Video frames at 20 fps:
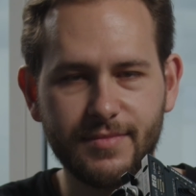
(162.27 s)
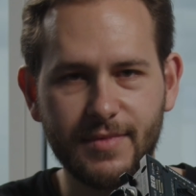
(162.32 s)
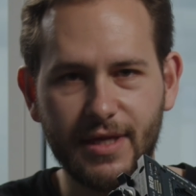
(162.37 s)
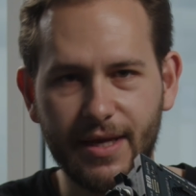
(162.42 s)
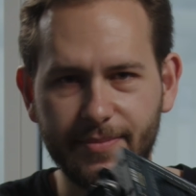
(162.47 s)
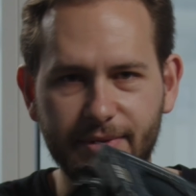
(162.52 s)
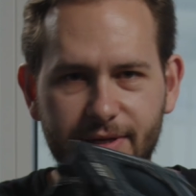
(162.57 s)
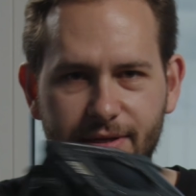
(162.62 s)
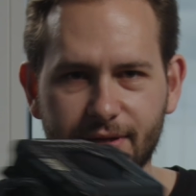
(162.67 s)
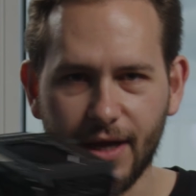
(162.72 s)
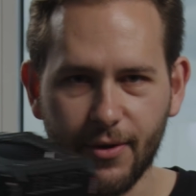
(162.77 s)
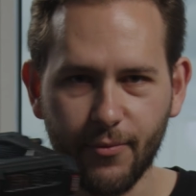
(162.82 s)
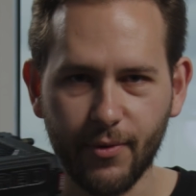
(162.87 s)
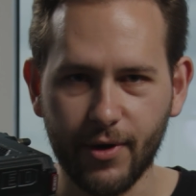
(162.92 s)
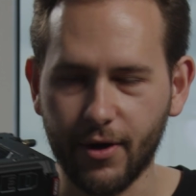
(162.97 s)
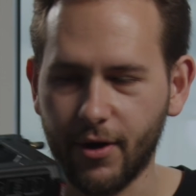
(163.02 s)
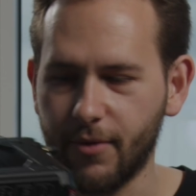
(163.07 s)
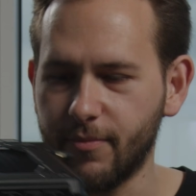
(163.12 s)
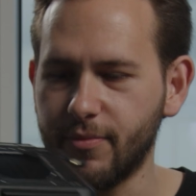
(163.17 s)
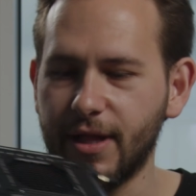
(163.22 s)
I mean, I
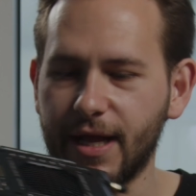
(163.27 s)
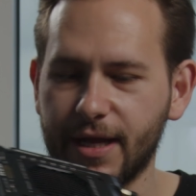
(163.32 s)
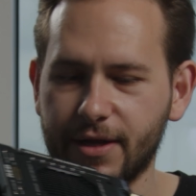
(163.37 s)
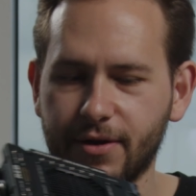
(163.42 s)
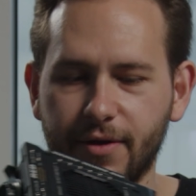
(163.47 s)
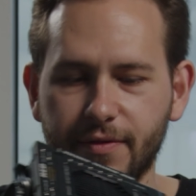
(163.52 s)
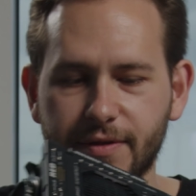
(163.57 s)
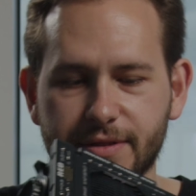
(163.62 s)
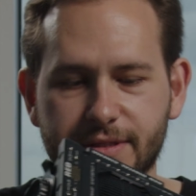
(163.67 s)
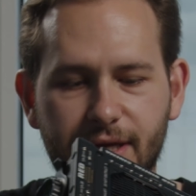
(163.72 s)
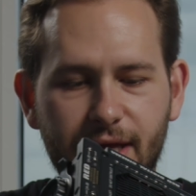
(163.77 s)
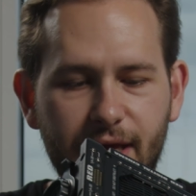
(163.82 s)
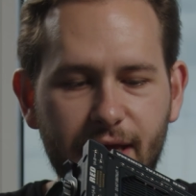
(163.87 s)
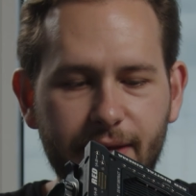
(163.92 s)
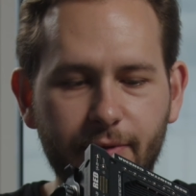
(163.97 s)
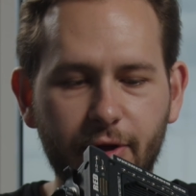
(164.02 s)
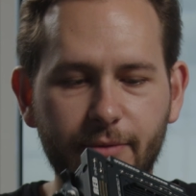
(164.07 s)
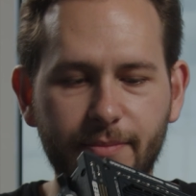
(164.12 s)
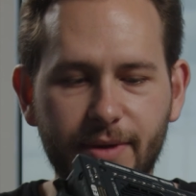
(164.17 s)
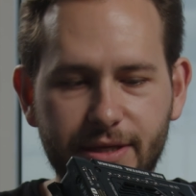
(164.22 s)
wear all black all the
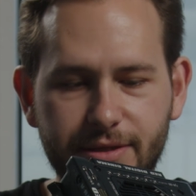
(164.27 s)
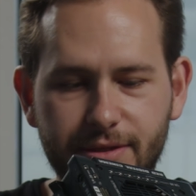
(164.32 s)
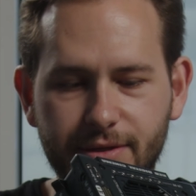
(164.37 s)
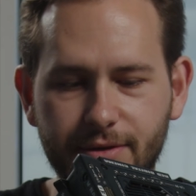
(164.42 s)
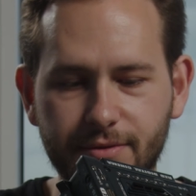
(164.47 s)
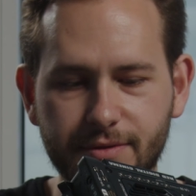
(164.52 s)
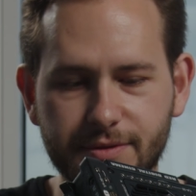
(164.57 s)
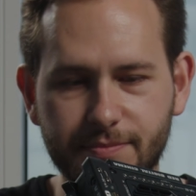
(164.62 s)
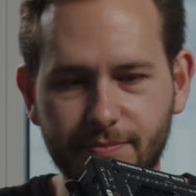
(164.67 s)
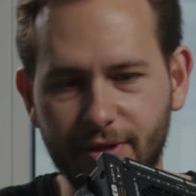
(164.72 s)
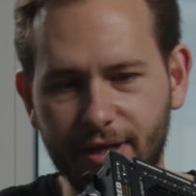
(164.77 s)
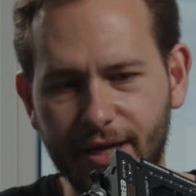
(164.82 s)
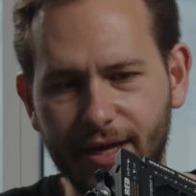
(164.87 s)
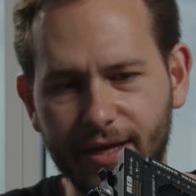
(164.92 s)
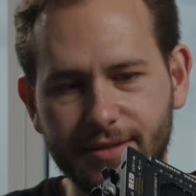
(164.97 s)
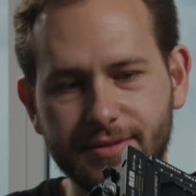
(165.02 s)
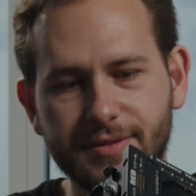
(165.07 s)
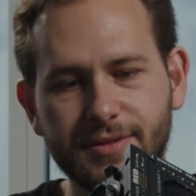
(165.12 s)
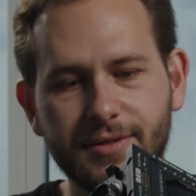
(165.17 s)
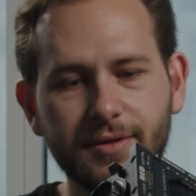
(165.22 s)
time, all my gear is
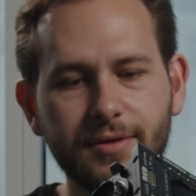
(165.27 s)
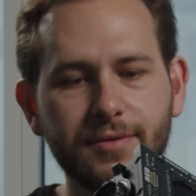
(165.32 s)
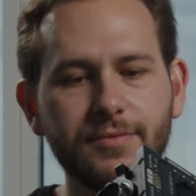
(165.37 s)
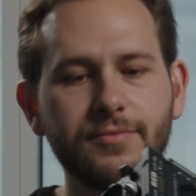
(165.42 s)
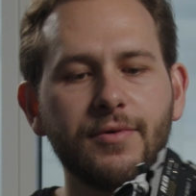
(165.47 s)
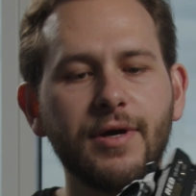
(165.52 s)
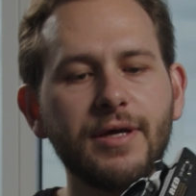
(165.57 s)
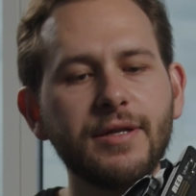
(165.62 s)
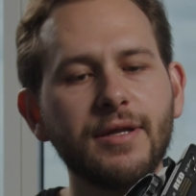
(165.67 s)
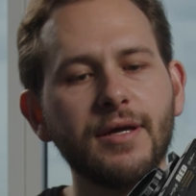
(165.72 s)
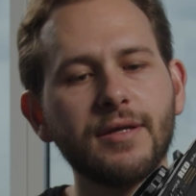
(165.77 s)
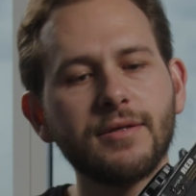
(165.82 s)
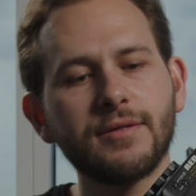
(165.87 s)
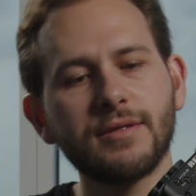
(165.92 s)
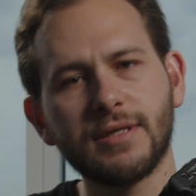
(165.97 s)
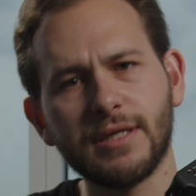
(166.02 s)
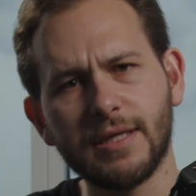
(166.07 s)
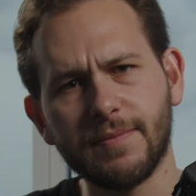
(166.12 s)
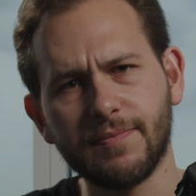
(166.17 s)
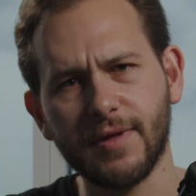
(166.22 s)
black, so why
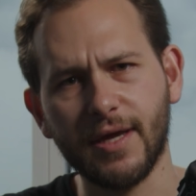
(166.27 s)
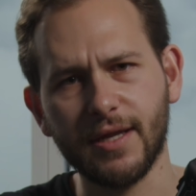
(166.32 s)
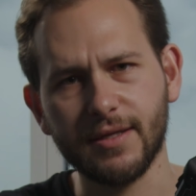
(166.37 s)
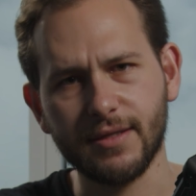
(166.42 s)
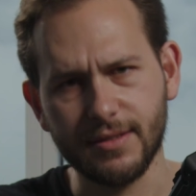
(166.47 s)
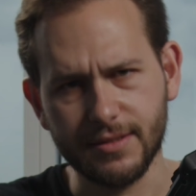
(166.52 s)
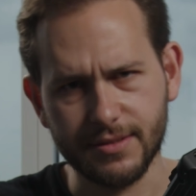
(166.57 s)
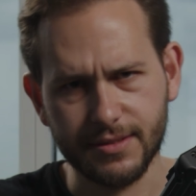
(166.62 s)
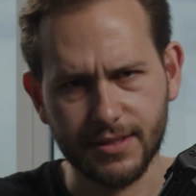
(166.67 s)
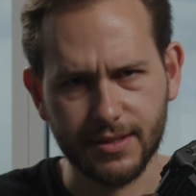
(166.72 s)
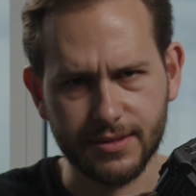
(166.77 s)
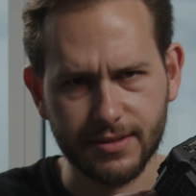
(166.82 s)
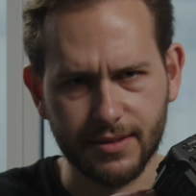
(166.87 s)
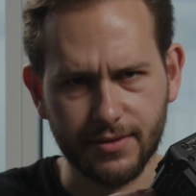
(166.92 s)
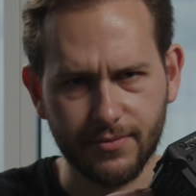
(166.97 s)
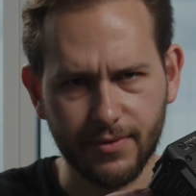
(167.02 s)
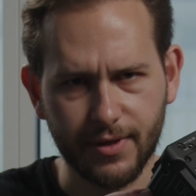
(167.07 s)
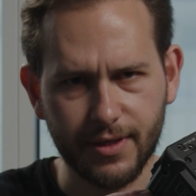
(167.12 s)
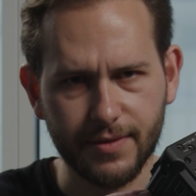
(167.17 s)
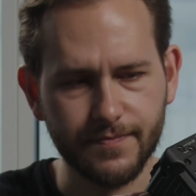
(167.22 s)
not keep that
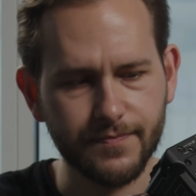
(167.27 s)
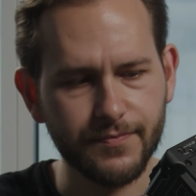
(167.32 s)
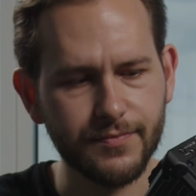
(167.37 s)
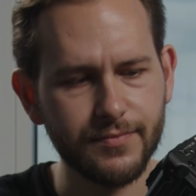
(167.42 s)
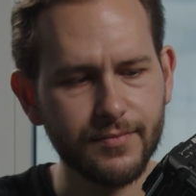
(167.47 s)
consistent, right?